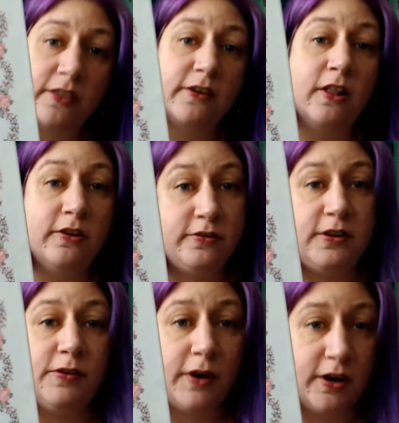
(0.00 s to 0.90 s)
the closer
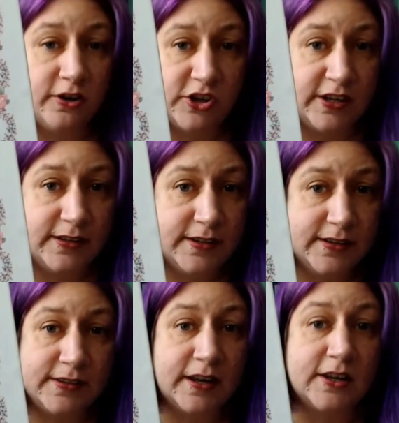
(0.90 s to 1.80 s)
you are to
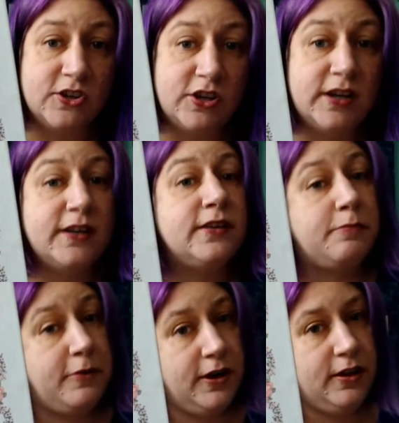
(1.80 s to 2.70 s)
Jesus, and she is
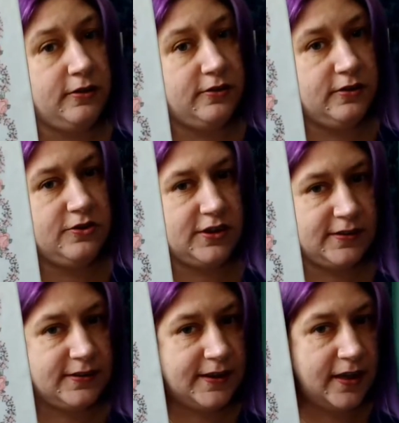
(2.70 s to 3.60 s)
pretty close to
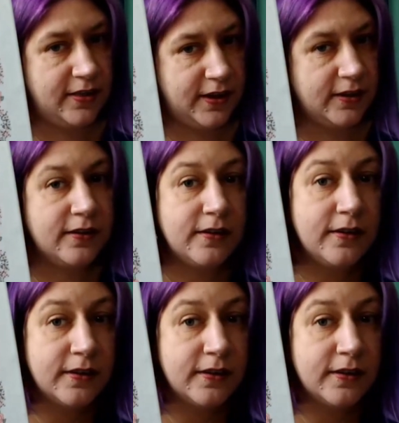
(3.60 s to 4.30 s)
Jesus, I think.